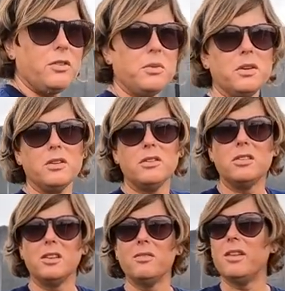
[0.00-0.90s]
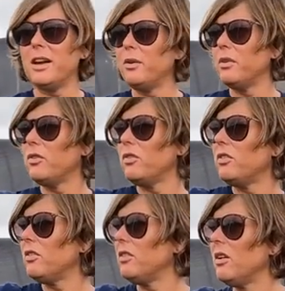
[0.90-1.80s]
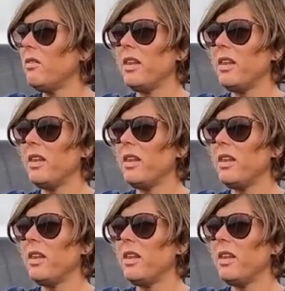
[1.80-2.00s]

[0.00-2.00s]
You want to do the sunflowers over